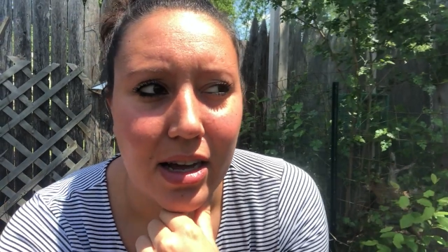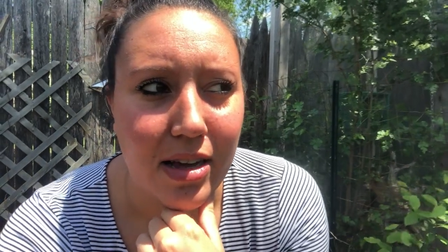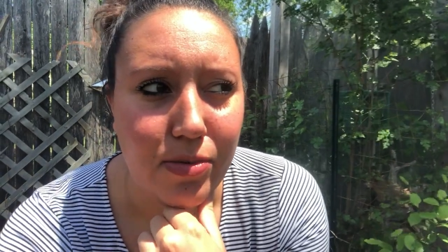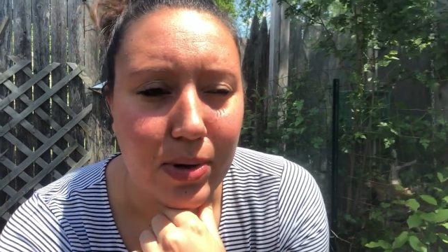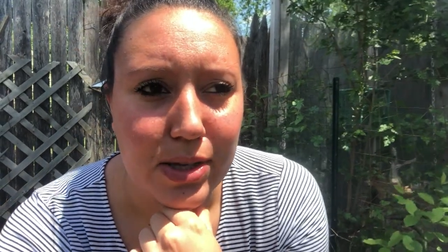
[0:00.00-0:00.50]

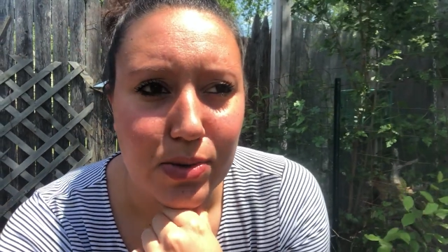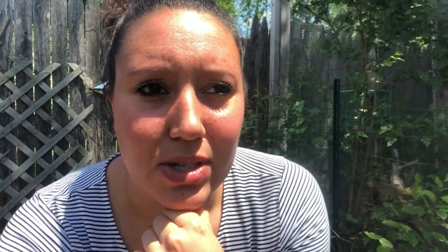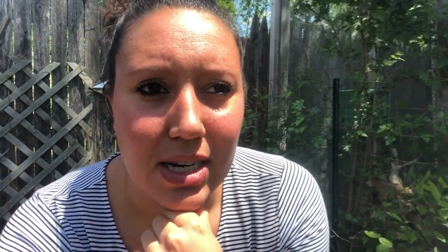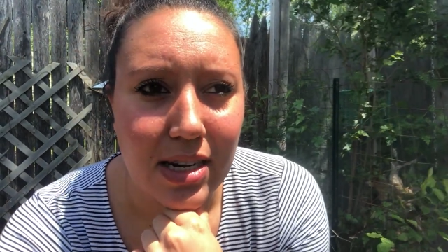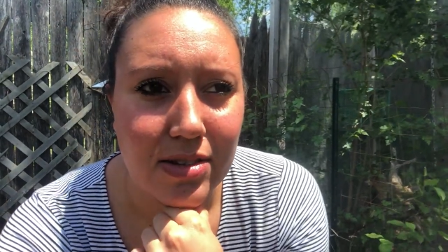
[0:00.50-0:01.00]
if we
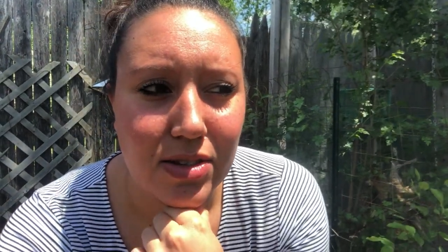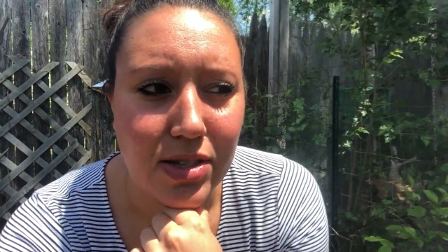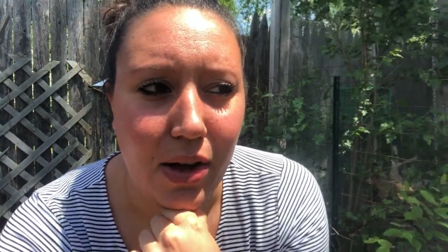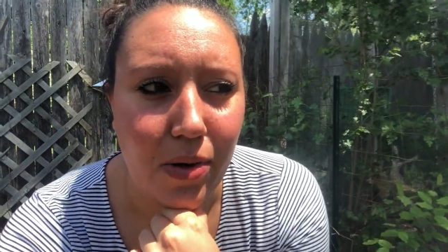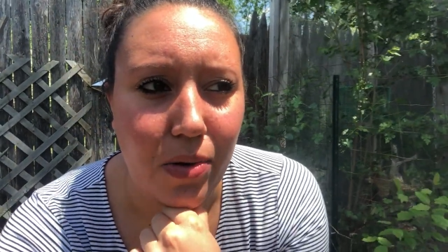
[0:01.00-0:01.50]
used it.
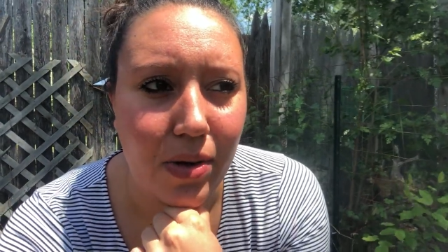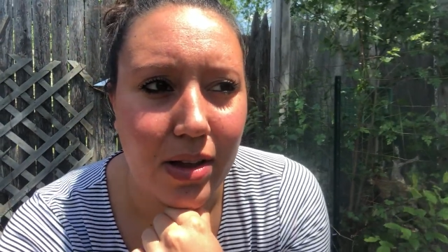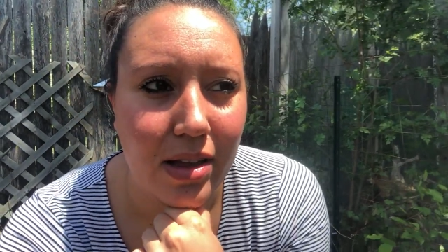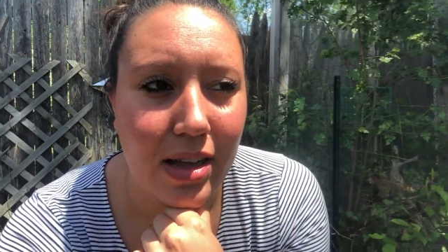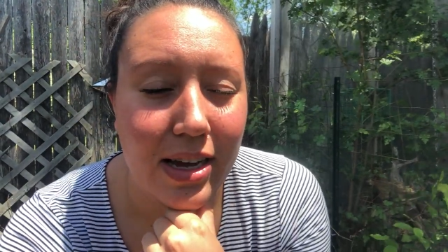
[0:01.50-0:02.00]
So
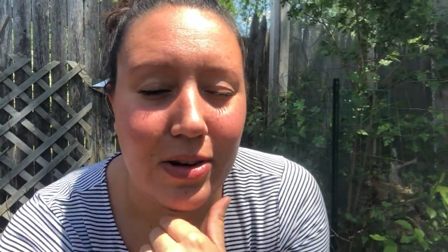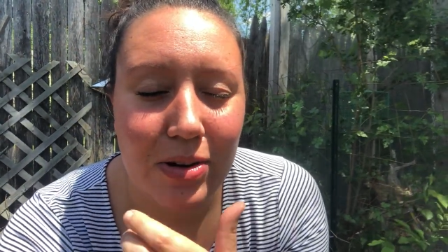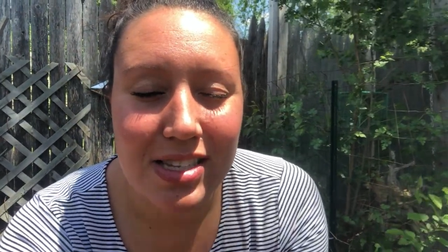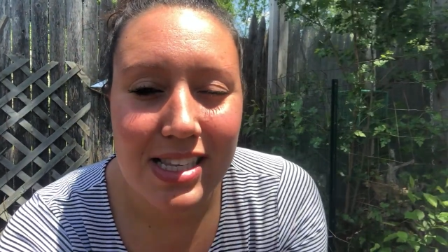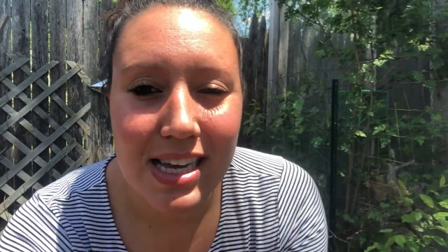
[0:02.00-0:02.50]
I noticed